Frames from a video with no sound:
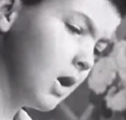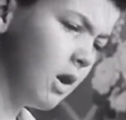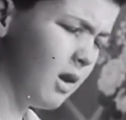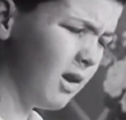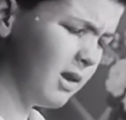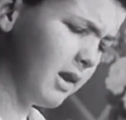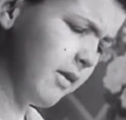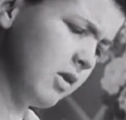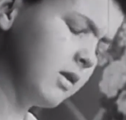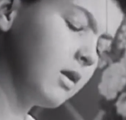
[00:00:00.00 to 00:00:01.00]
All he
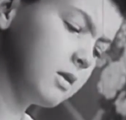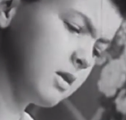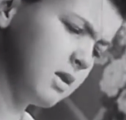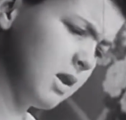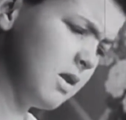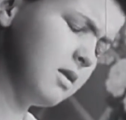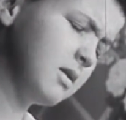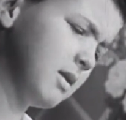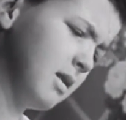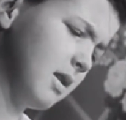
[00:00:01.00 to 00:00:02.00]
ever does is eat and
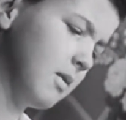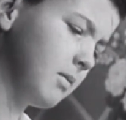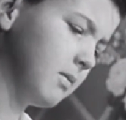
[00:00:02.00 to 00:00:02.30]
sleep.